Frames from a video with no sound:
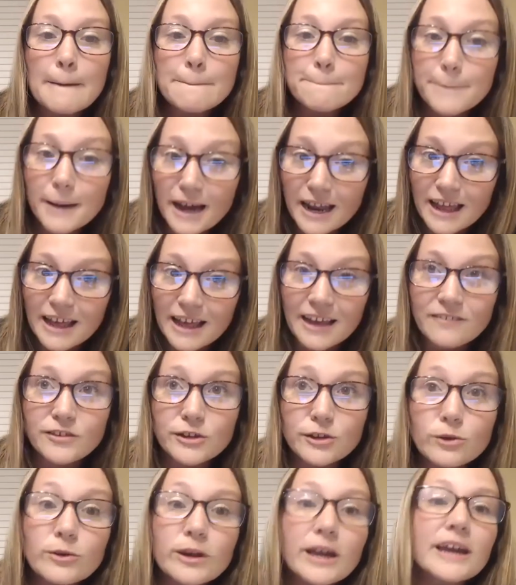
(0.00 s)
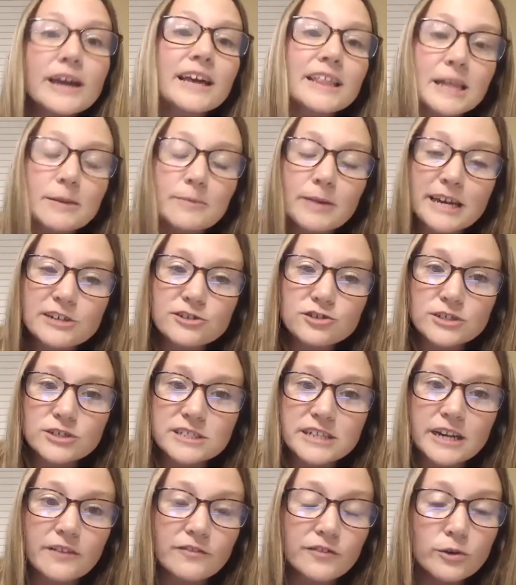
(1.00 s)
But if you can get them
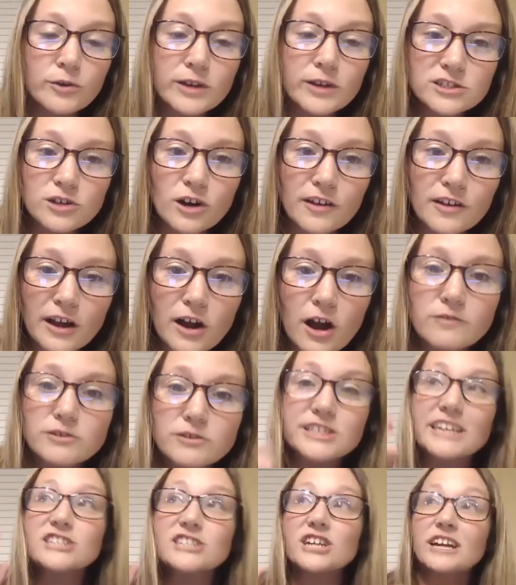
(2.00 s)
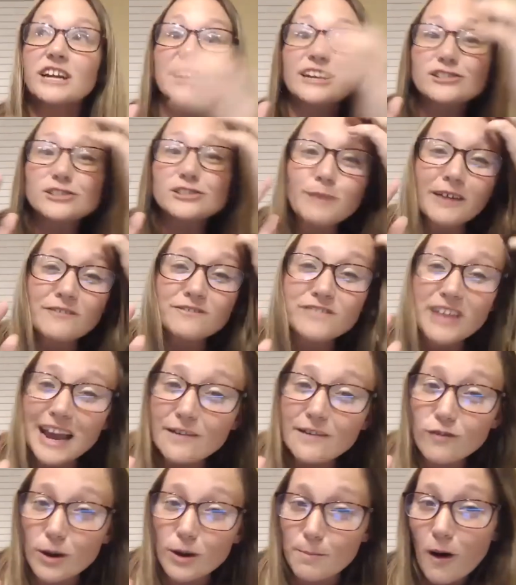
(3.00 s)
interested, if you can start that conversation, and here's my
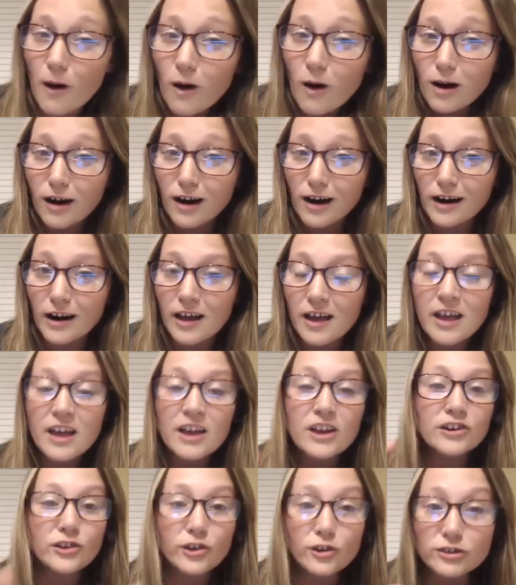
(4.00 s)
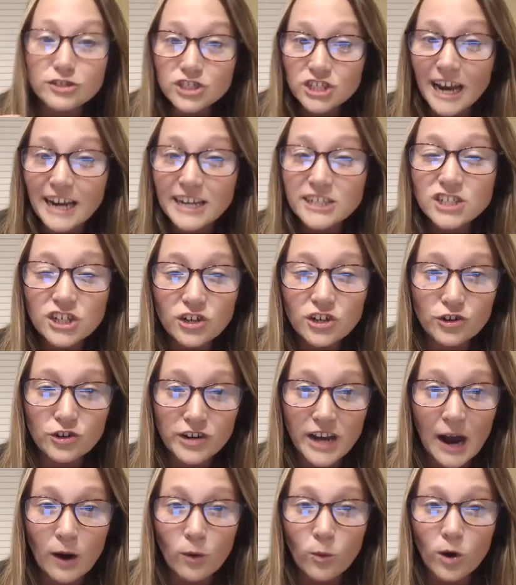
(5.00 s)
favorite part, you're changing your
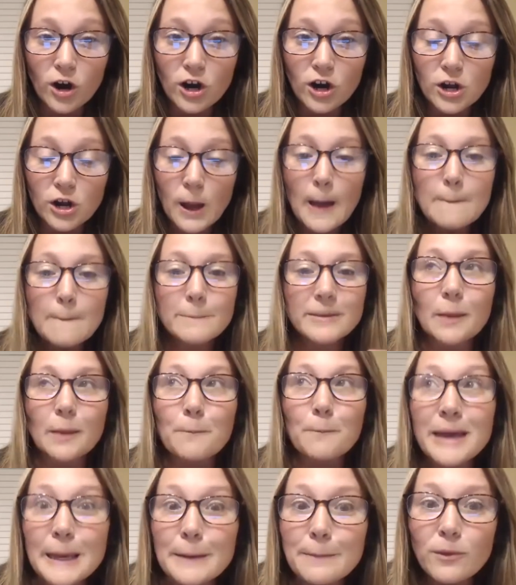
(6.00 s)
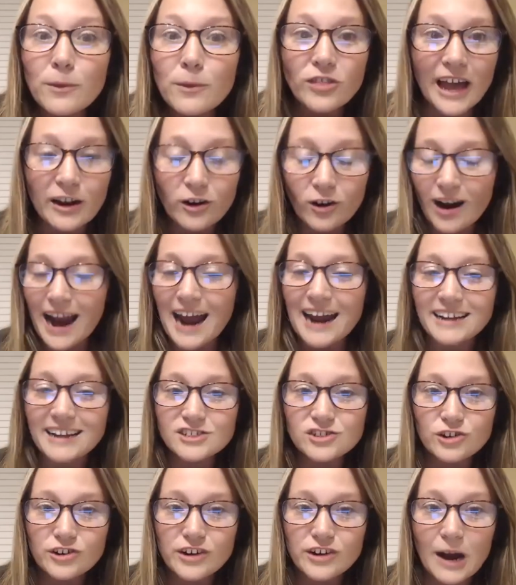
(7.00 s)
network, but the people that you're adding to
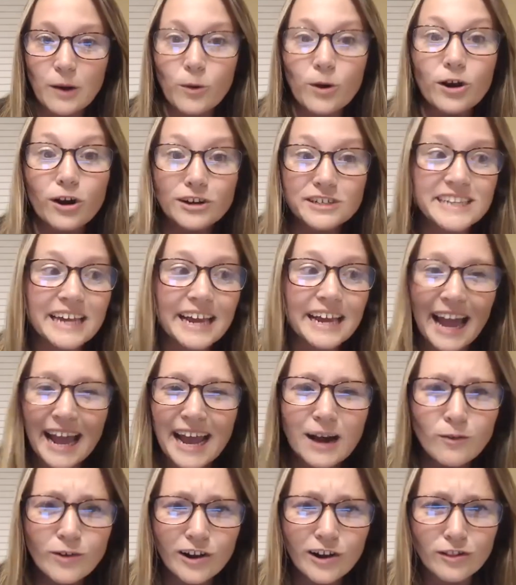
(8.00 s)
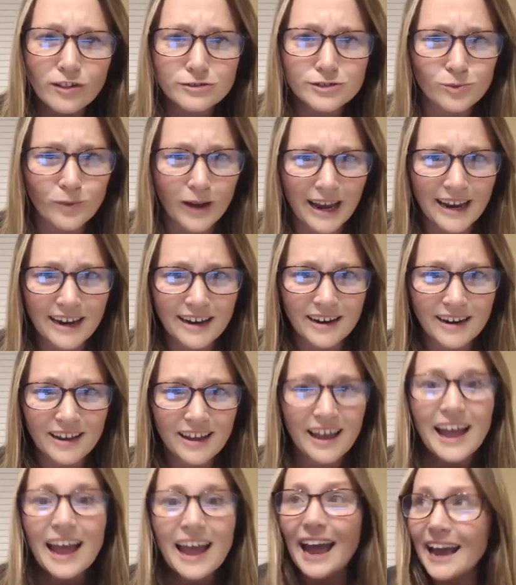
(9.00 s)
your network are saying, hey, I want to lose weight.
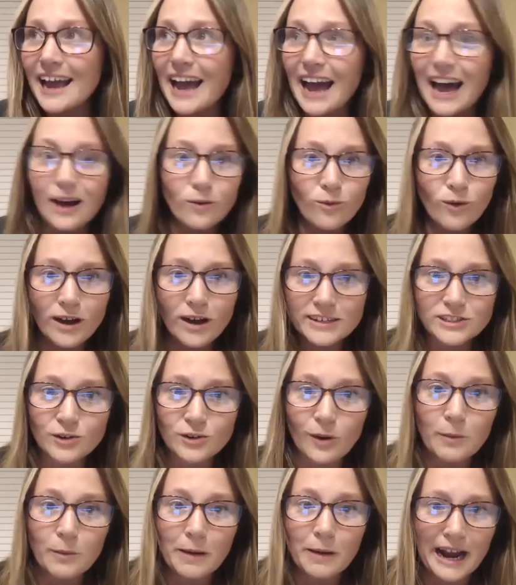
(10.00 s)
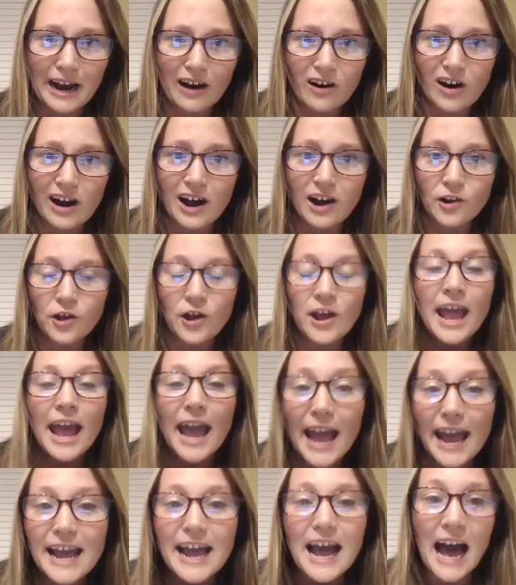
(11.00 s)
Hey, I want to grow my hair out.
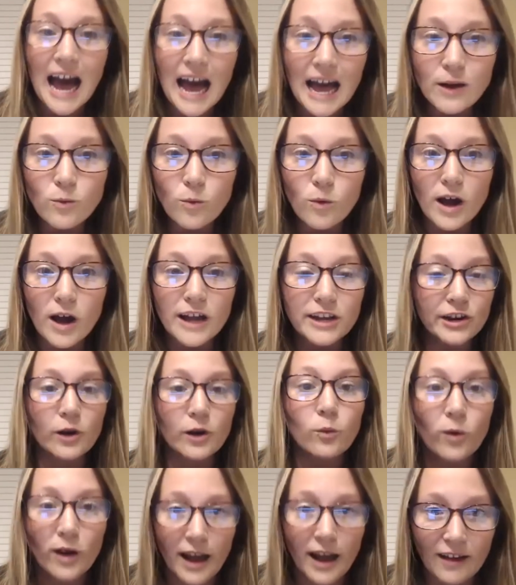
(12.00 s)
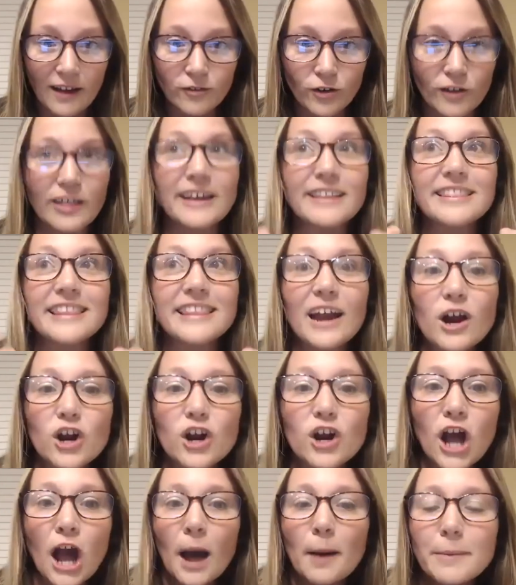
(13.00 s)
Hey, I want, you know, whatever. Like, they're
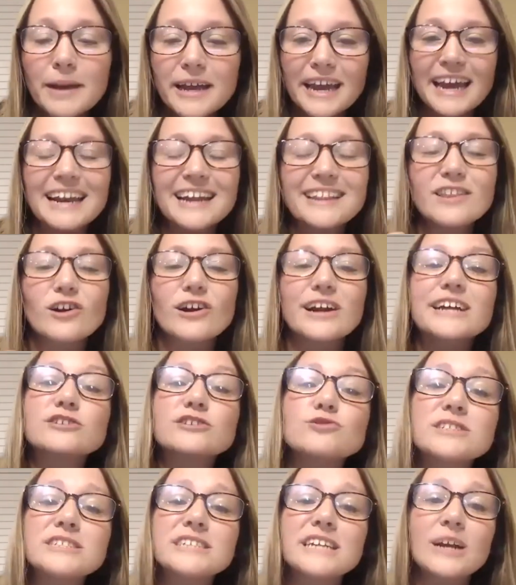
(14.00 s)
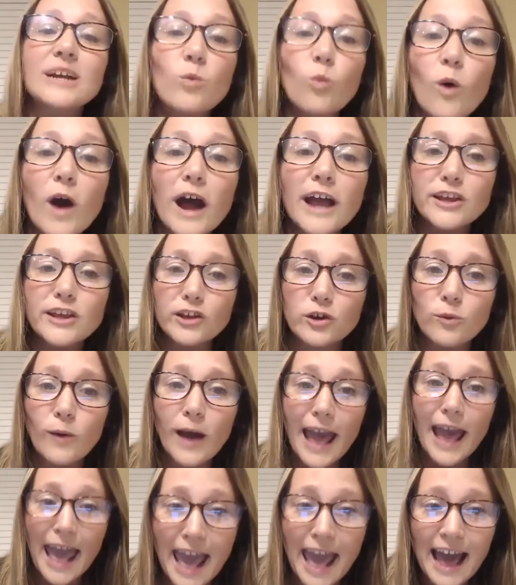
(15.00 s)
coming in and they're interested in what you
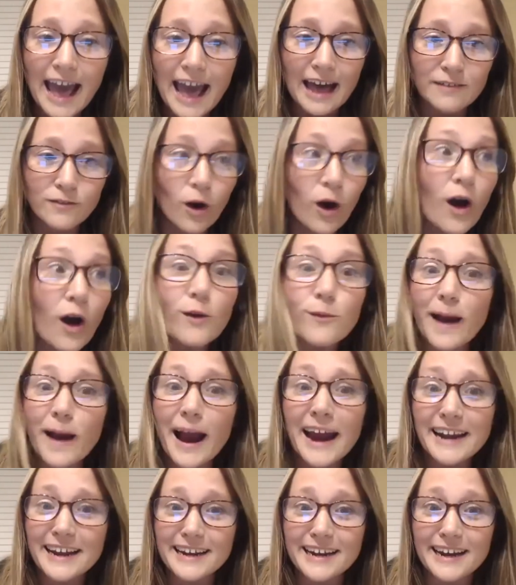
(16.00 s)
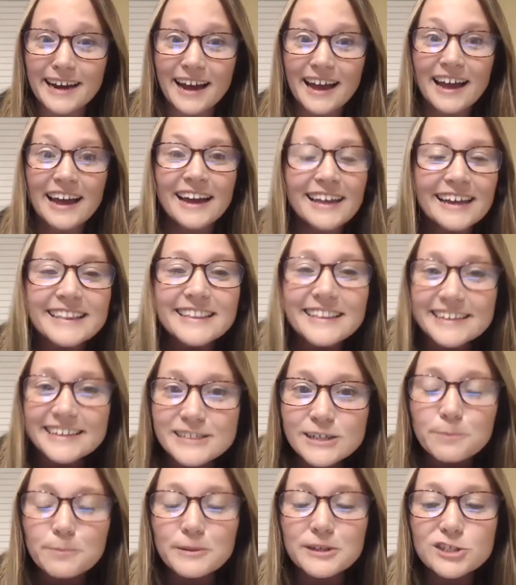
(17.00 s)
have already. Like, this
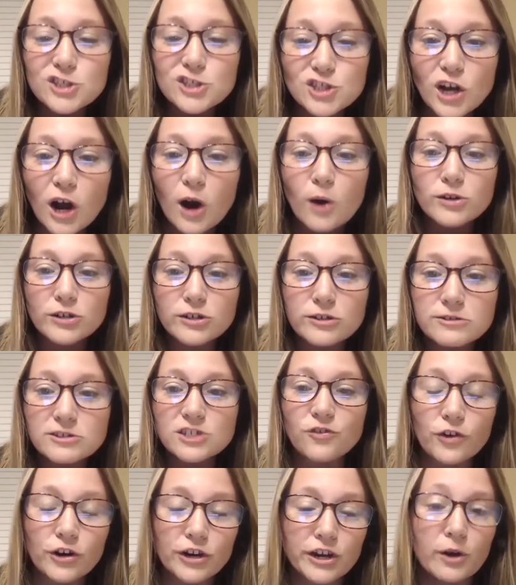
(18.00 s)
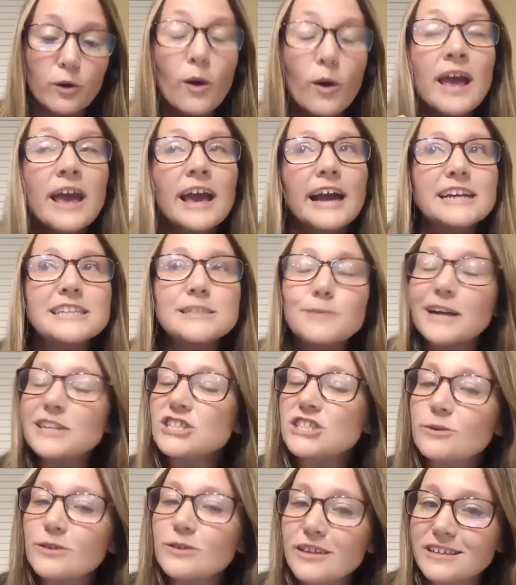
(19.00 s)
could be so huge for you,
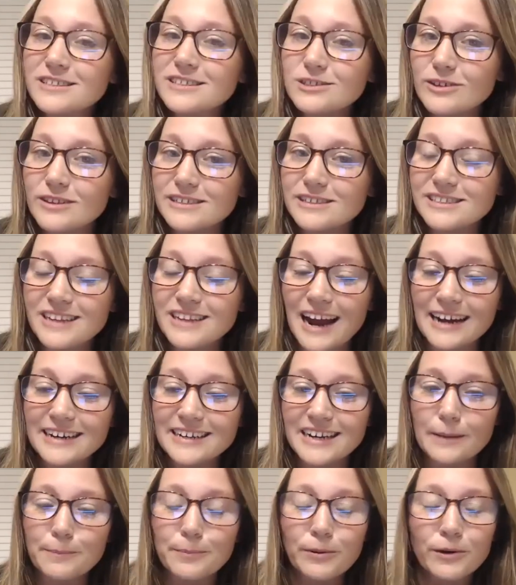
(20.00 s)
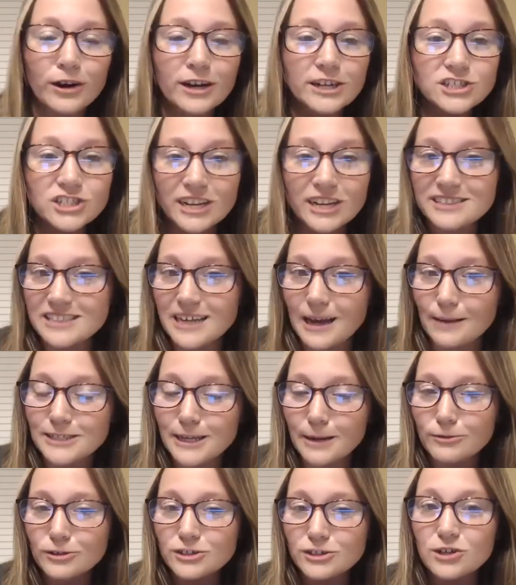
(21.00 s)
especially with us doing this 90-day push, and
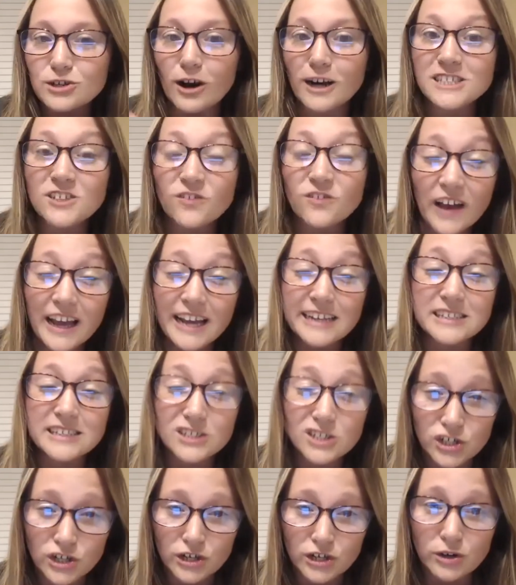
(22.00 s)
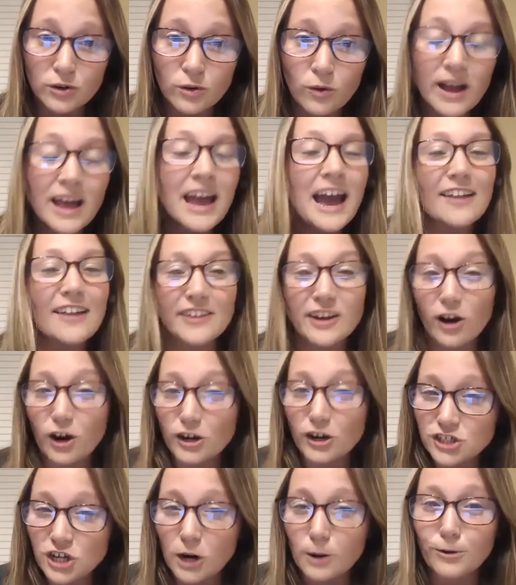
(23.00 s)
September starts phase 2, and then
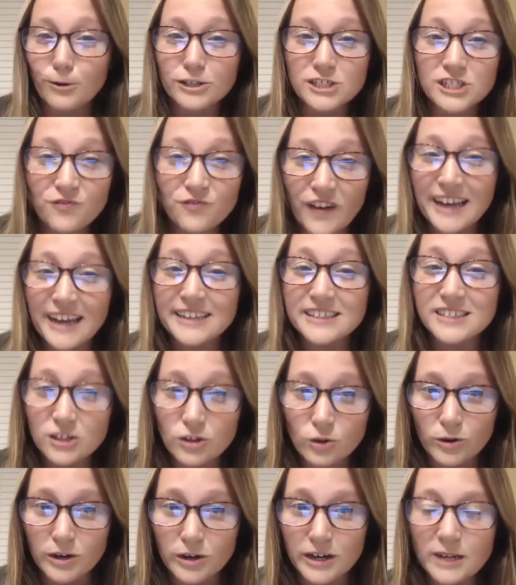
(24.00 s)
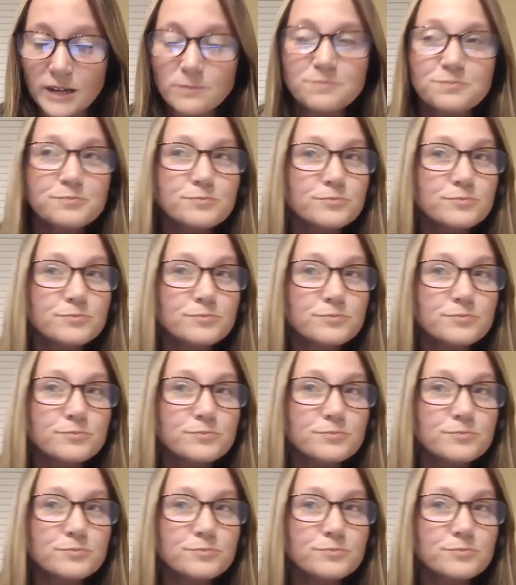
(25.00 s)
October is phase 3.